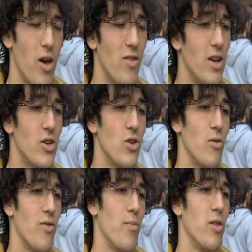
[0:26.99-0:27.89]
If you have an issue
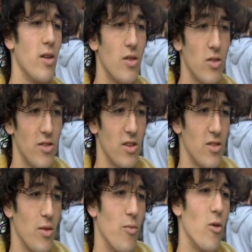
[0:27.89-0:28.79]
with the political
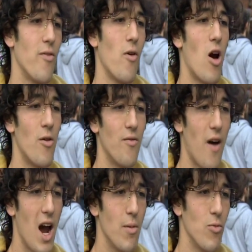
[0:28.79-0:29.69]
system, with our
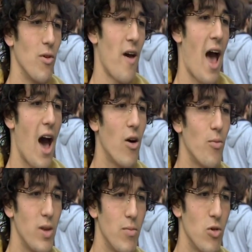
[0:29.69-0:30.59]
environment, with
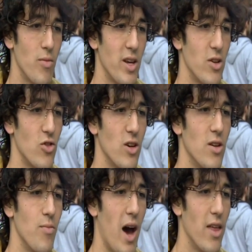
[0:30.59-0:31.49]
how people are being
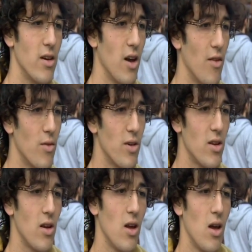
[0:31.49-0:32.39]
treated by the
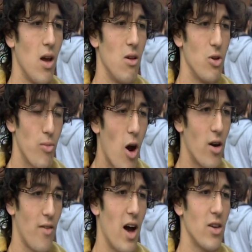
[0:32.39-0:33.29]
government, you're
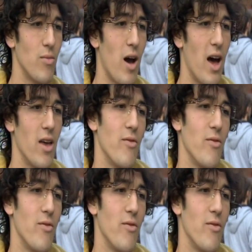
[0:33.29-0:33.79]
part of Occupy.